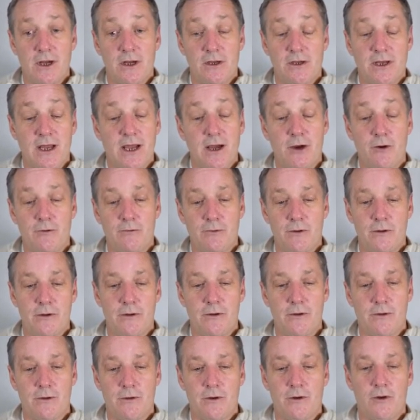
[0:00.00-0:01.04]
And now
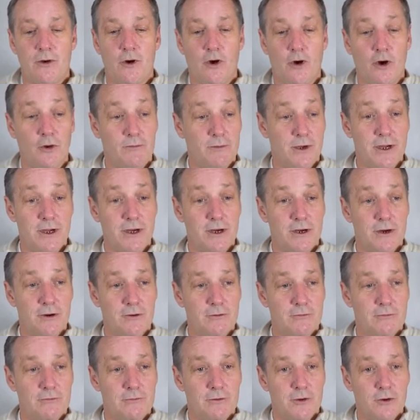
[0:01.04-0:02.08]
I'm here
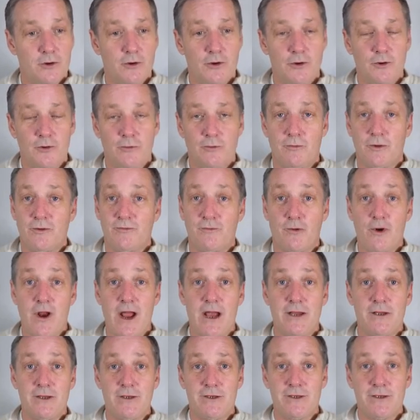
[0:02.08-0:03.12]
with my
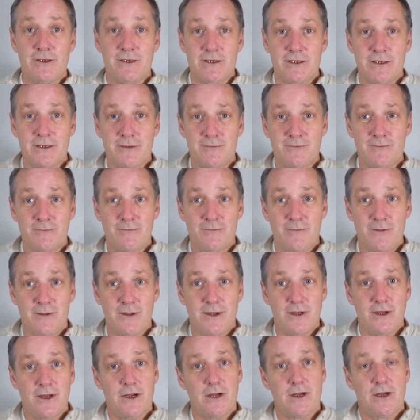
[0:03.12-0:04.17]
friends,
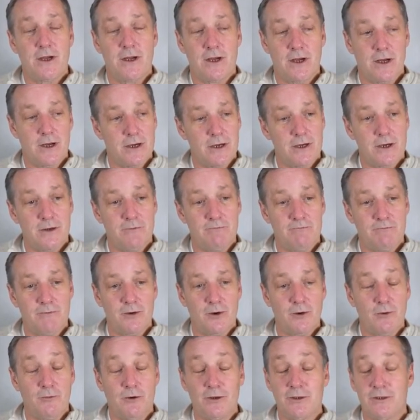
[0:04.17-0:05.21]
and
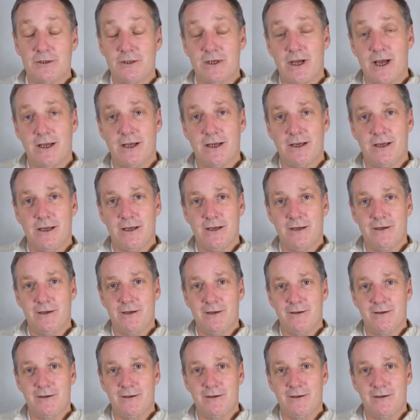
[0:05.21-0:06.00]
I'm on the telly.